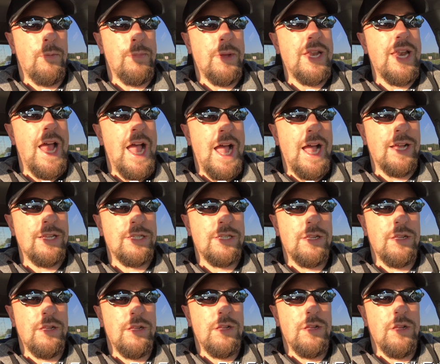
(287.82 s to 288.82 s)
been
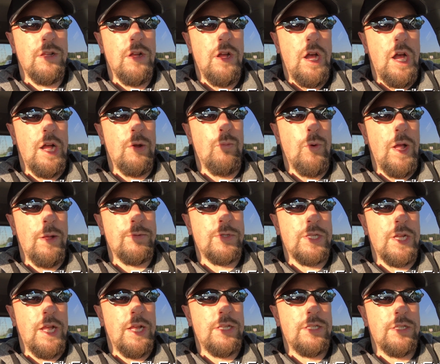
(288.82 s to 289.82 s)
asked on
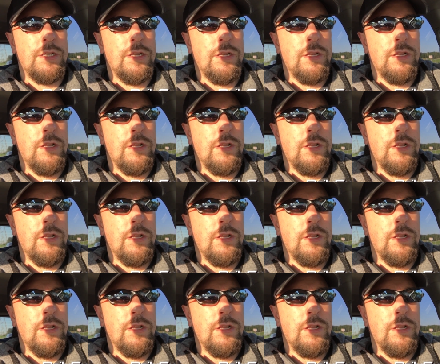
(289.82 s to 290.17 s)
websites